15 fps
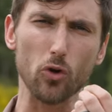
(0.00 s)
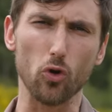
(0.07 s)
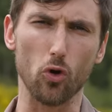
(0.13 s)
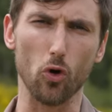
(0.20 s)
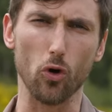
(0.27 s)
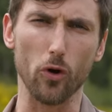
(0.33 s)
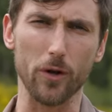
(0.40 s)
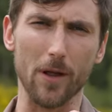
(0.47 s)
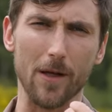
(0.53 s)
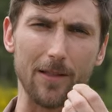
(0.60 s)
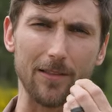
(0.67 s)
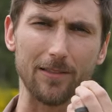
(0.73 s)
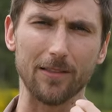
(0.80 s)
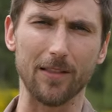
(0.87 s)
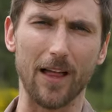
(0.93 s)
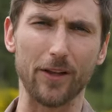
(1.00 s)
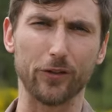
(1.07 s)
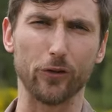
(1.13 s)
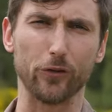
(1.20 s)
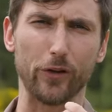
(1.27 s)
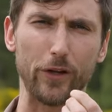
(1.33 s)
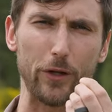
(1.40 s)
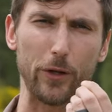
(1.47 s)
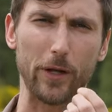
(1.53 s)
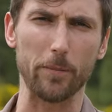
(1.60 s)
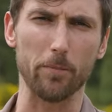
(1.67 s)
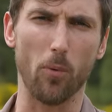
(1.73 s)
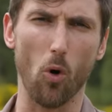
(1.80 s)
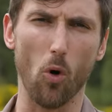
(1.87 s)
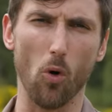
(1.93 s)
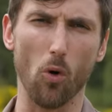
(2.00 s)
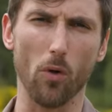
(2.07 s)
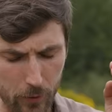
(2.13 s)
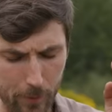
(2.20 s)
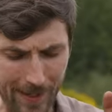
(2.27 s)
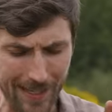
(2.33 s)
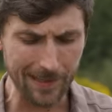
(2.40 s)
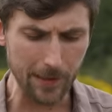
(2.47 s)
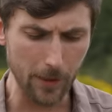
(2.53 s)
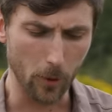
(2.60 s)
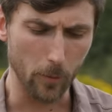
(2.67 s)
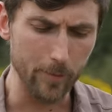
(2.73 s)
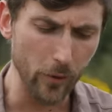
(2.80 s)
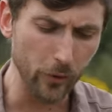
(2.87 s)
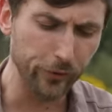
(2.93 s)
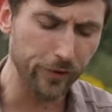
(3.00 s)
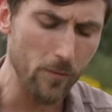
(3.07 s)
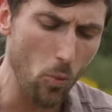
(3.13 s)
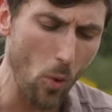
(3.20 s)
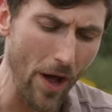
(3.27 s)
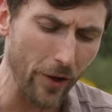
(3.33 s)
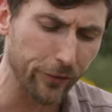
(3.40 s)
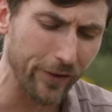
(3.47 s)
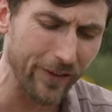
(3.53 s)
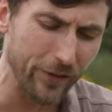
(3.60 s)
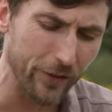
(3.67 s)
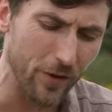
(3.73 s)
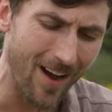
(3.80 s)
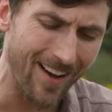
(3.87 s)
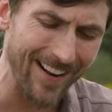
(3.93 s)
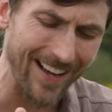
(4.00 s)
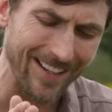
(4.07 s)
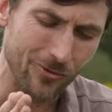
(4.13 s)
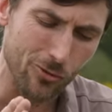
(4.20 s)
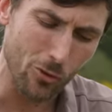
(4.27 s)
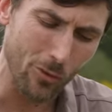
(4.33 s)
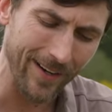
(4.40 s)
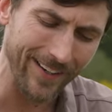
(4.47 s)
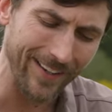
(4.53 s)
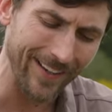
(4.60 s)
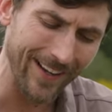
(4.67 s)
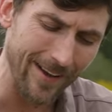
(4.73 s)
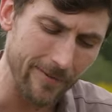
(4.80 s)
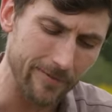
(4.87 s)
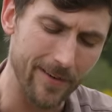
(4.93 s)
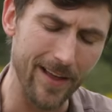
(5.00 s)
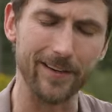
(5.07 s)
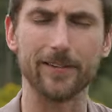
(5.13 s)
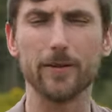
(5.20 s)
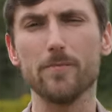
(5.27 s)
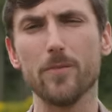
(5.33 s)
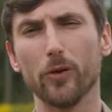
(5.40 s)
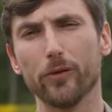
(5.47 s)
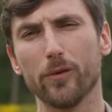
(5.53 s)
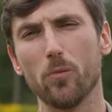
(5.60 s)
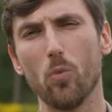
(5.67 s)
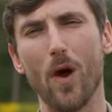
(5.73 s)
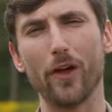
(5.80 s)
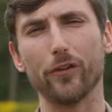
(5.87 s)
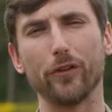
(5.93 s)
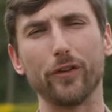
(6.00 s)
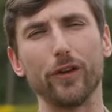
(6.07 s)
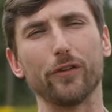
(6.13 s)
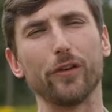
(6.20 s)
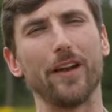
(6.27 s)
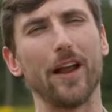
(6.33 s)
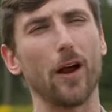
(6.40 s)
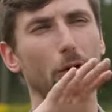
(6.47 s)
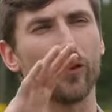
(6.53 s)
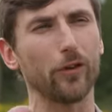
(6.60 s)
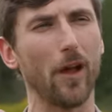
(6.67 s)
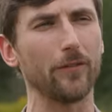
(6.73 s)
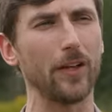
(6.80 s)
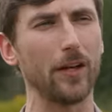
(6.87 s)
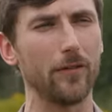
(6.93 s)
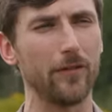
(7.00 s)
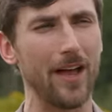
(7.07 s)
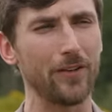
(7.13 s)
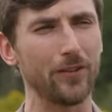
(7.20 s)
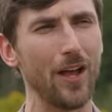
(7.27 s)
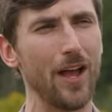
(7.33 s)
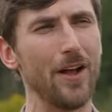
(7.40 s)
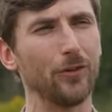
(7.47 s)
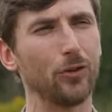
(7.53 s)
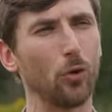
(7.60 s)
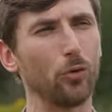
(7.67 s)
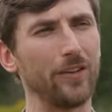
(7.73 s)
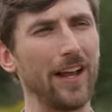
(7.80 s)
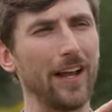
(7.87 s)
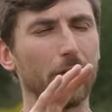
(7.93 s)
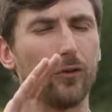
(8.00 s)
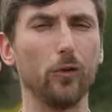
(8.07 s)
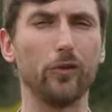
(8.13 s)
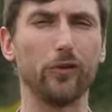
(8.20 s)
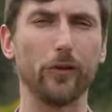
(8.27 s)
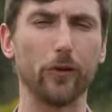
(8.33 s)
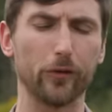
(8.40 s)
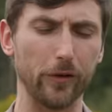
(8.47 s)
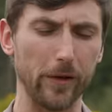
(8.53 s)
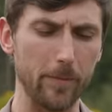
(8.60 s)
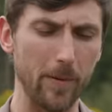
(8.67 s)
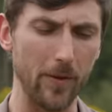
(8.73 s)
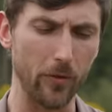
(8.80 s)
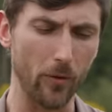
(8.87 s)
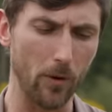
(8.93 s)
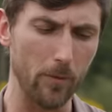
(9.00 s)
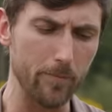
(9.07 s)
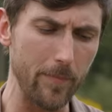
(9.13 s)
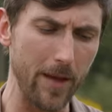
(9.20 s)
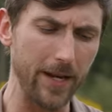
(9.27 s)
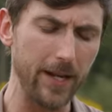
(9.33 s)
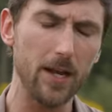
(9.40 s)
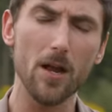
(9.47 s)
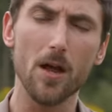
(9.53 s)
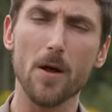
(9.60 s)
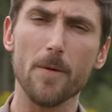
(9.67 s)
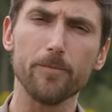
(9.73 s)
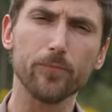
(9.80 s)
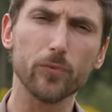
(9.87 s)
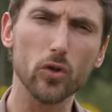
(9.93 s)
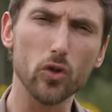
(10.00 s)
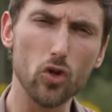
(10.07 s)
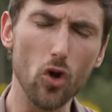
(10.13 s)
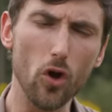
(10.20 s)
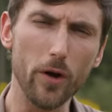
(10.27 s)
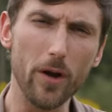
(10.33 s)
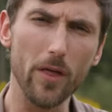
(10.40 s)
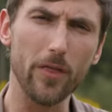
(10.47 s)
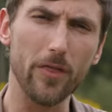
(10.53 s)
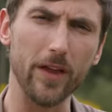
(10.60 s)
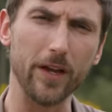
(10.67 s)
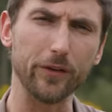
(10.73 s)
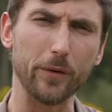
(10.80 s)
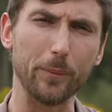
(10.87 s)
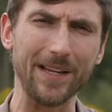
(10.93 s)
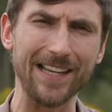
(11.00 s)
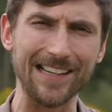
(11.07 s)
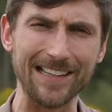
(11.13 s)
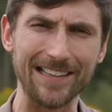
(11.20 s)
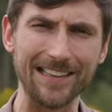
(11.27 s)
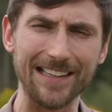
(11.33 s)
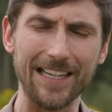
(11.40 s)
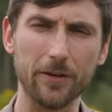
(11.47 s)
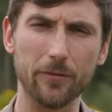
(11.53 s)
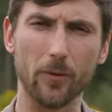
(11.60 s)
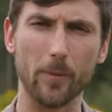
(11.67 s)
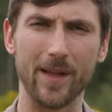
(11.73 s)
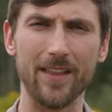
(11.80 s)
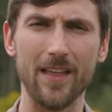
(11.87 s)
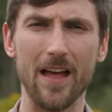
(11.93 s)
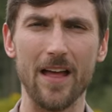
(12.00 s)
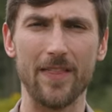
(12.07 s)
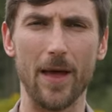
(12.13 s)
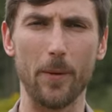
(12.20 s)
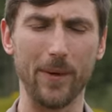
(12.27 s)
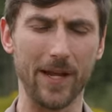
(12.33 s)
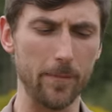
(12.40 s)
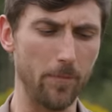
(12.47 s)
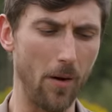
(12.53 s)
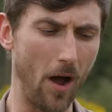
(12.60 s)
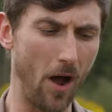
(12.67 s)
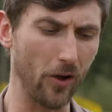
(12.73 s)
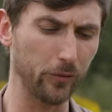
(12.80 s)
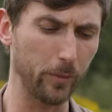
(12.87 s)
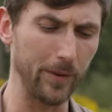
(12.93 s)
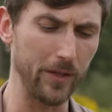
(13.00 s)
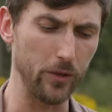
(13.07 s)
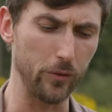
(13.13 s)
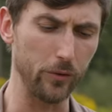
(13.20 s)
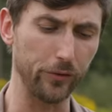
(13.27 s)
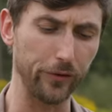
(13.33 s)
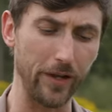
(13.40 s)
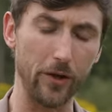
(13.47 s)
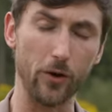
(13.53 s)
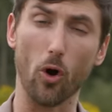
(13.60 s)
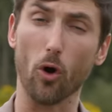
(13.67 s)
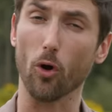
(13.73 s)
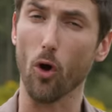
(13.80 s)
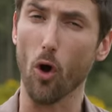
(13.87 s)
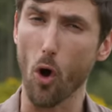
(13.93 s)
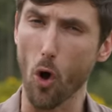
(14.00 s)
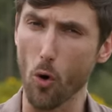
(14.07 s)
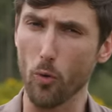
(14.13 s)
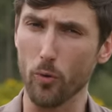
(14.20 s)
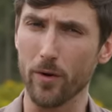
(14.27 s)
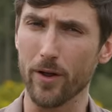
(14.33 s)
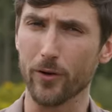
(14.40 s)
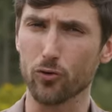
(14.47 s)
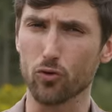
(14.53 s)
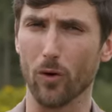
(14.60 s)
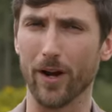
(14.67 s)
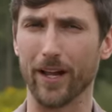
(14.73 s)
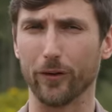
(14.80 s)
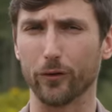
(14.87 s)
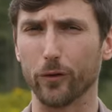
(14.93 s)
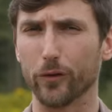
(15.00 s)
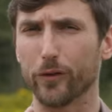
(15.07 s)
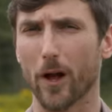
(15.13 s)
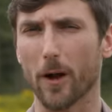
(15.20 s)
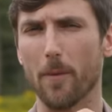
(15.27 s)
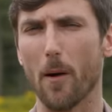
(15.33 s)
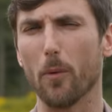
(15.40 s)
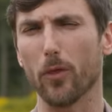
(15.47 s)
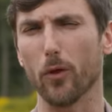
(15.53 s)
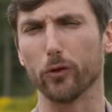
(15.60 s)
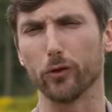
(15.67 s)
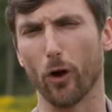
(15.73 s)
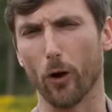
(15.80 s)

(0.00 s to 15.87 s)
good lessons that you can pull. To be clear, Milsim West is not a training event. Milsim West is an airsofting event. Don't take it too seriously, but there are many good things that we can glean from it that we can possibly use in our own training. So let's talk about what those